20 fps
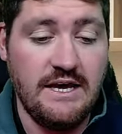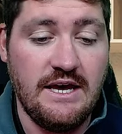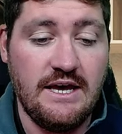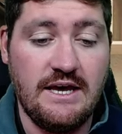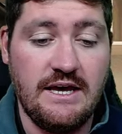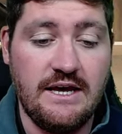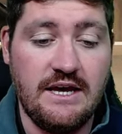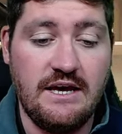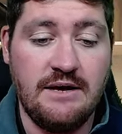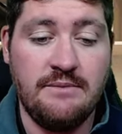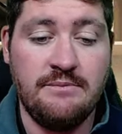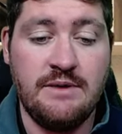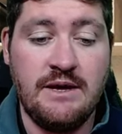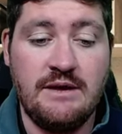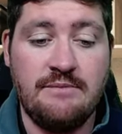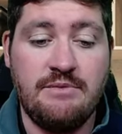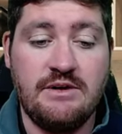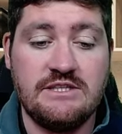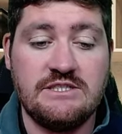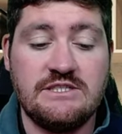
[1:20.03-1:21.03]
Um,
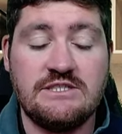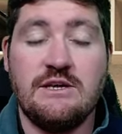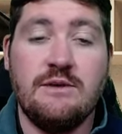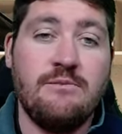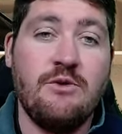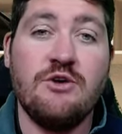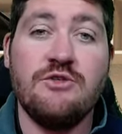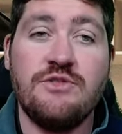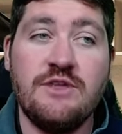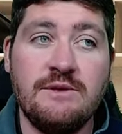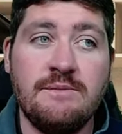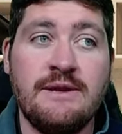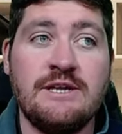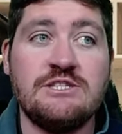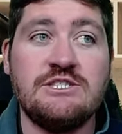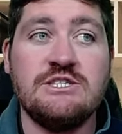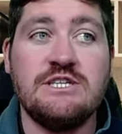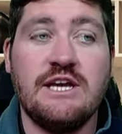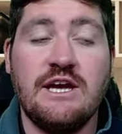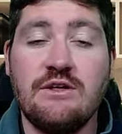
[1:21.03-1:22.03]
but uh, both they
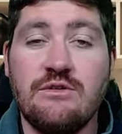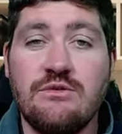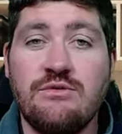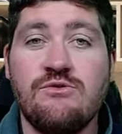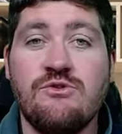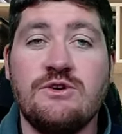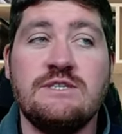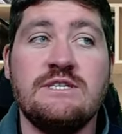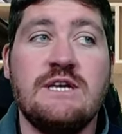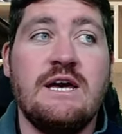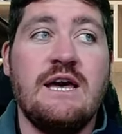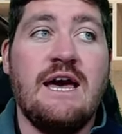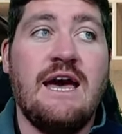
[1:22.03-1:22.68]
managed to get through it.